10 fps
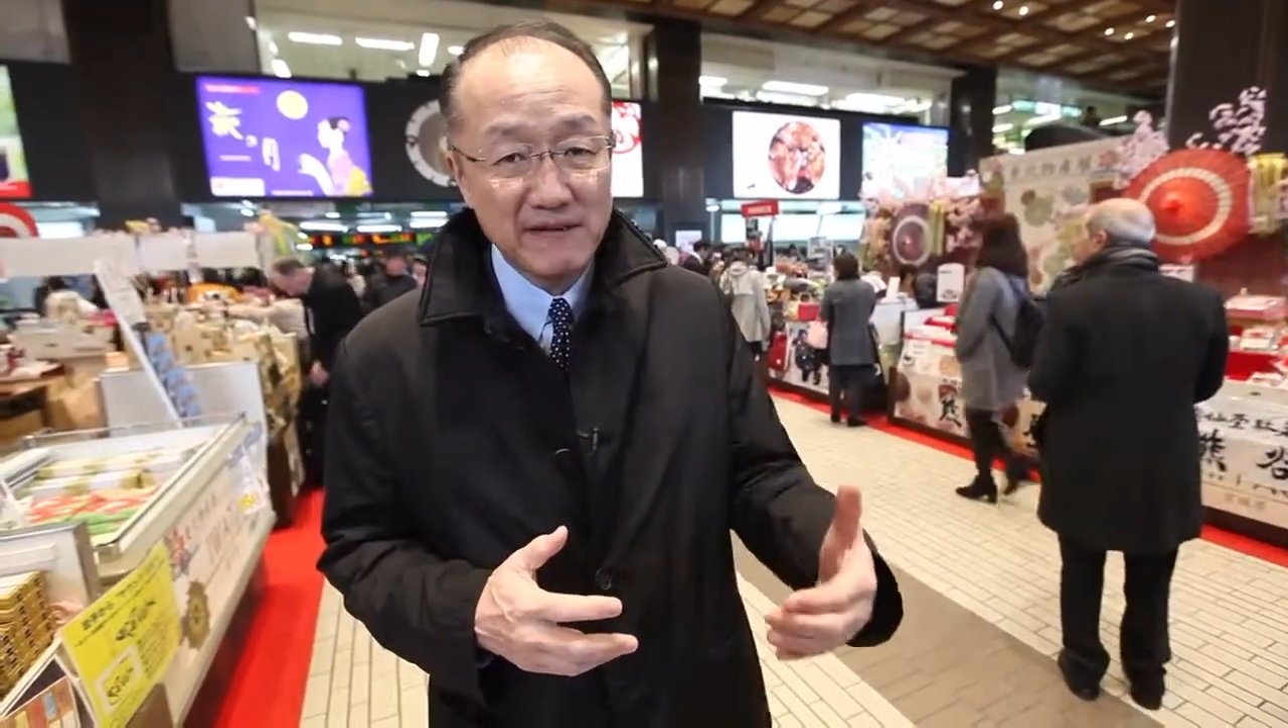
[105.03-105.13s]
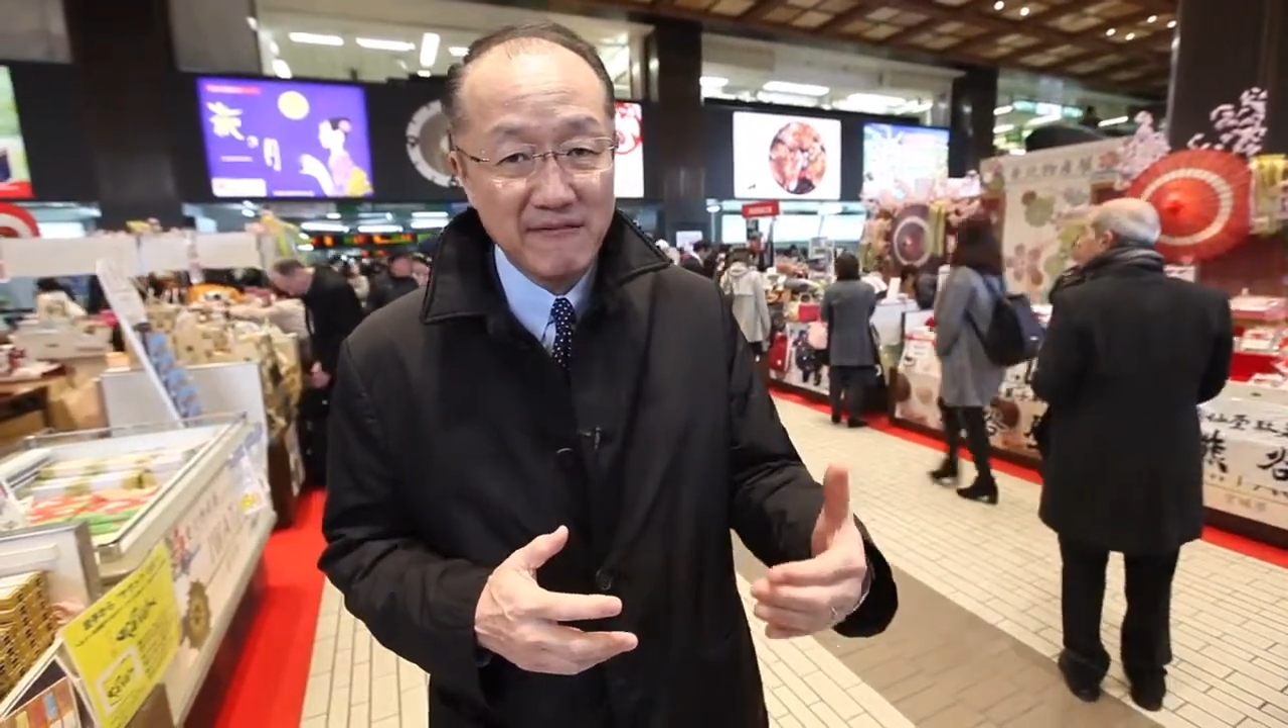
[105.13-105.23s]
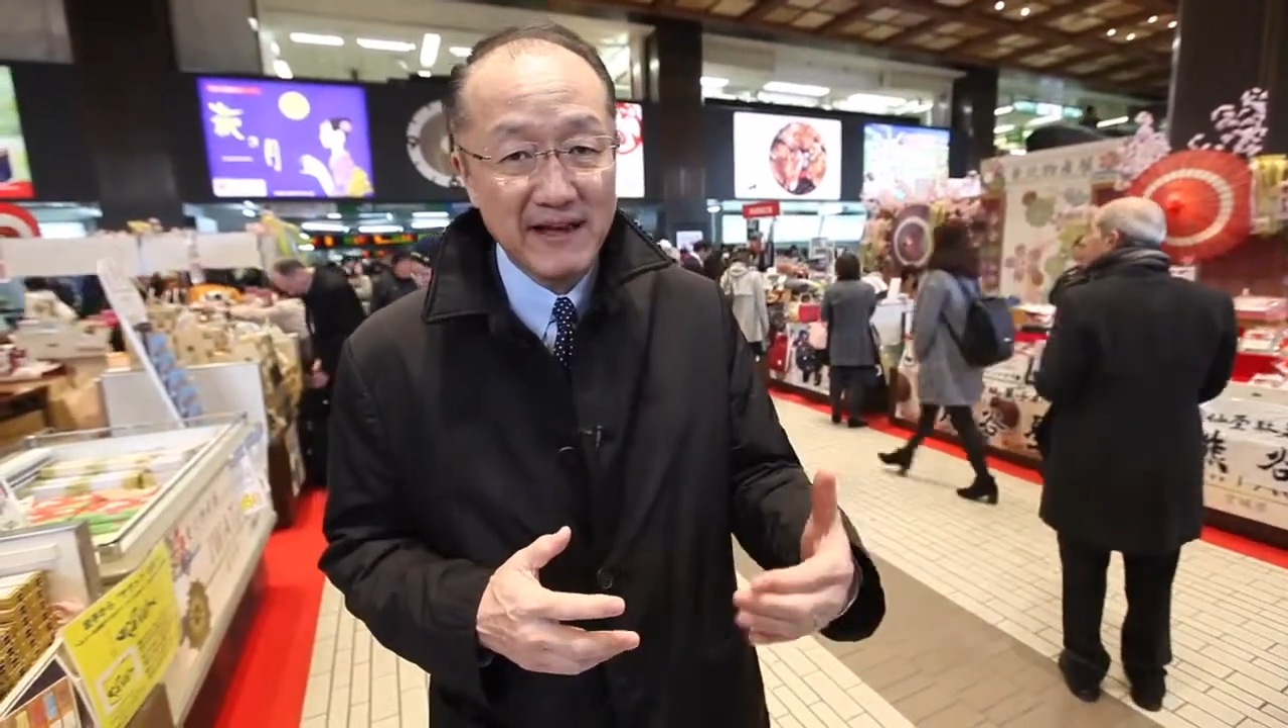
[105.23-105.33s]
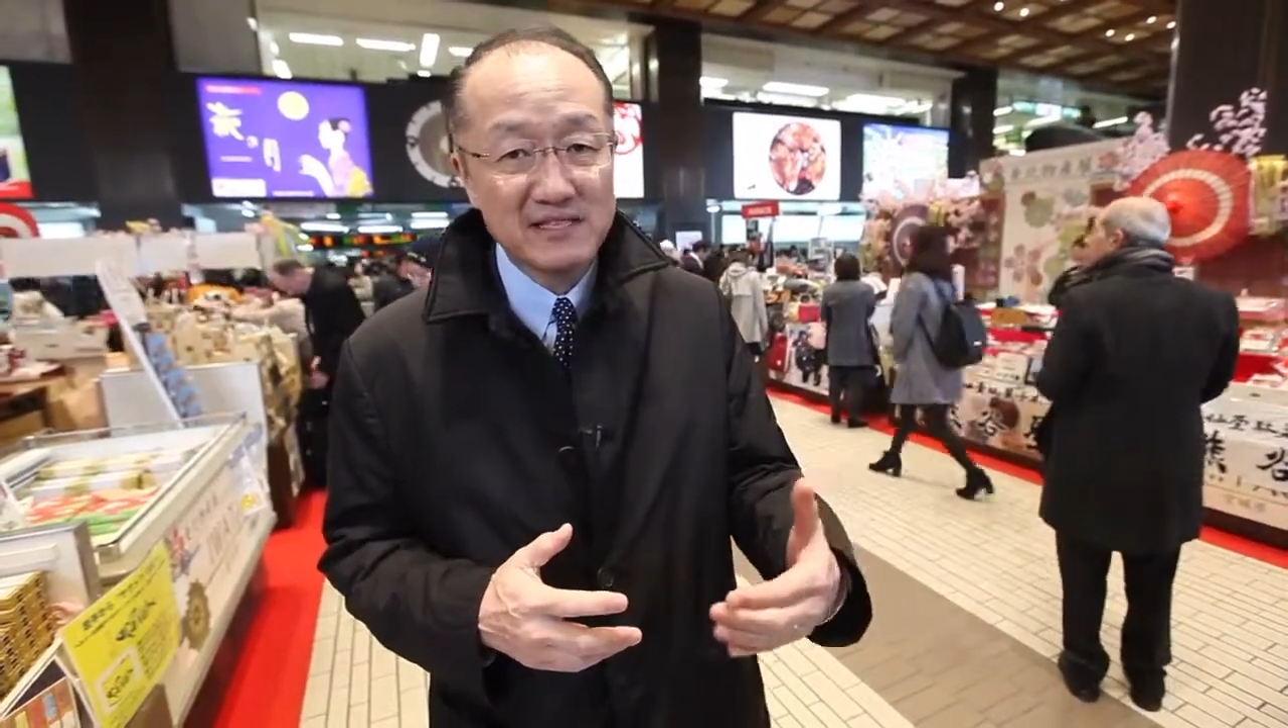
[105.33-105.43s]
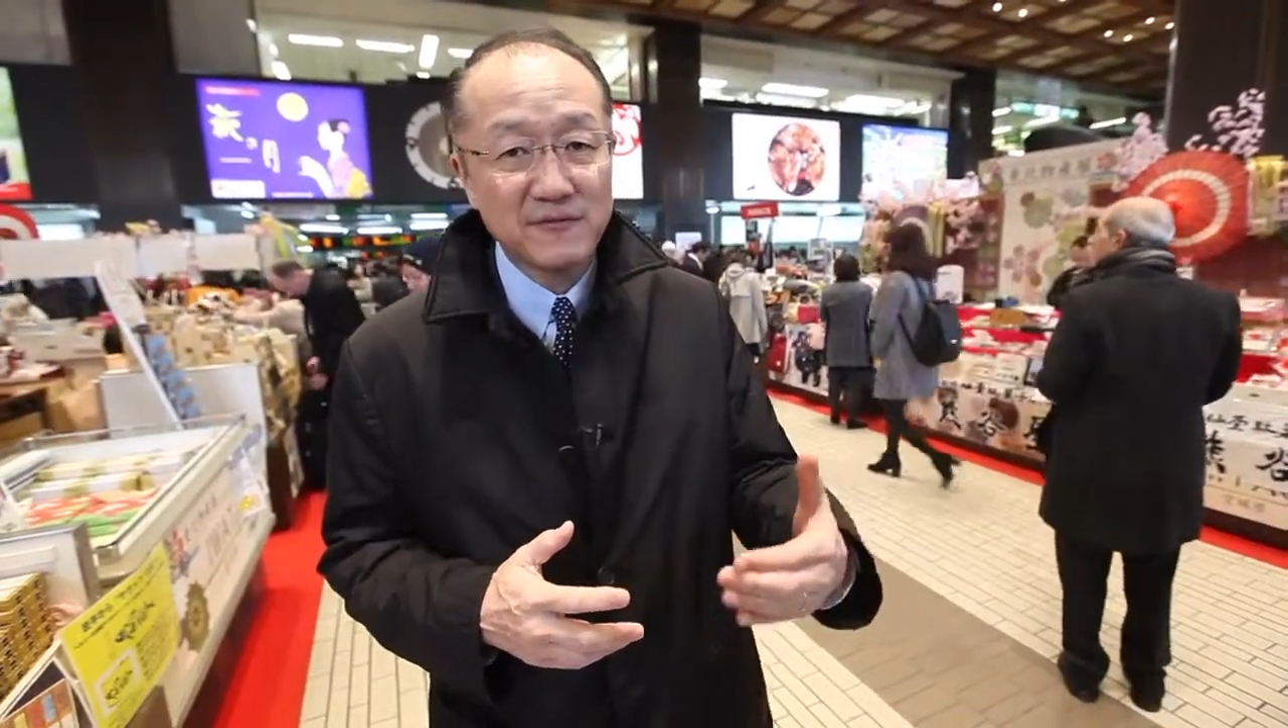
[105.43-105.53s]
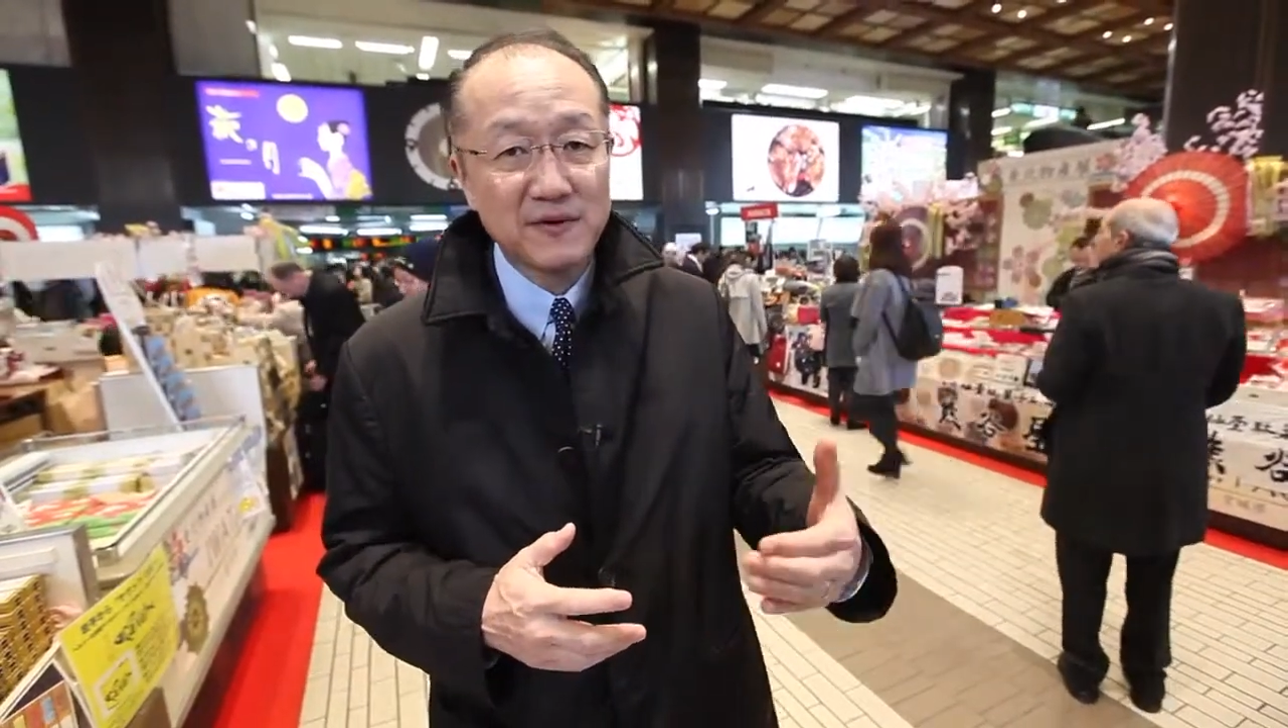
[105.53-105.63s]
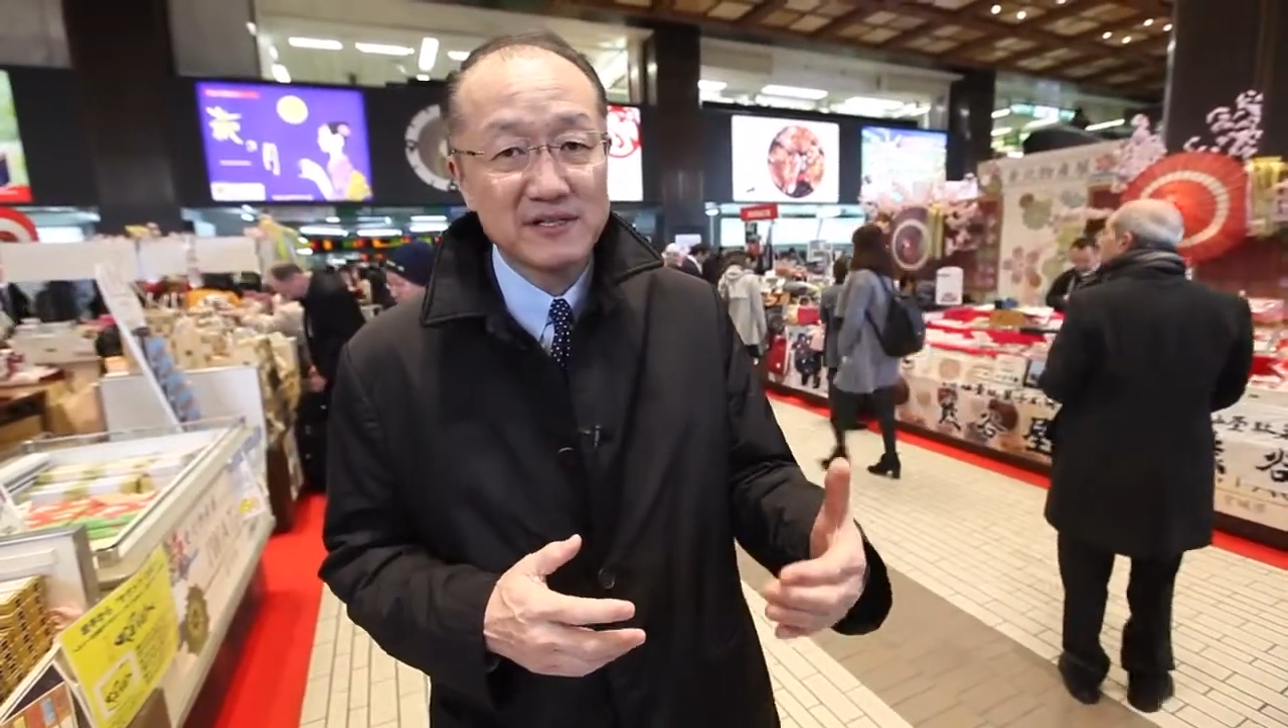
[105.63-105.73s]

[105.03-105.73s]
advance for